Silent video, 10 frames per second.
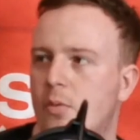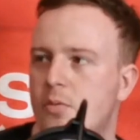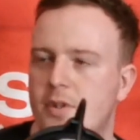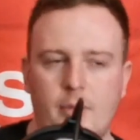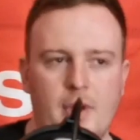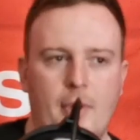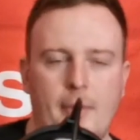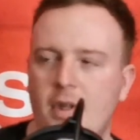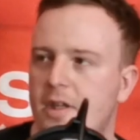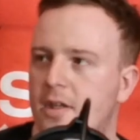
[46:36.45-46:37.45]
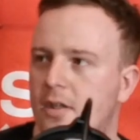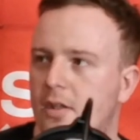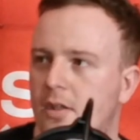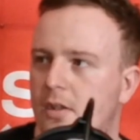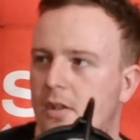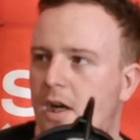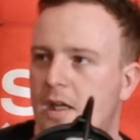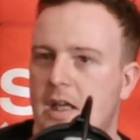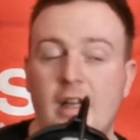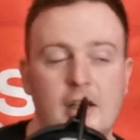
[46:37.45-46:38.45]
What's the goal going the Premier League. Yeah. Yeah. I've
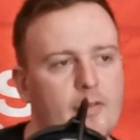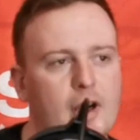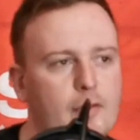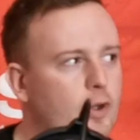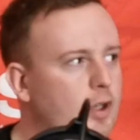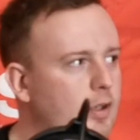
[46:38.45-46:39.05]
seen loads of tweets about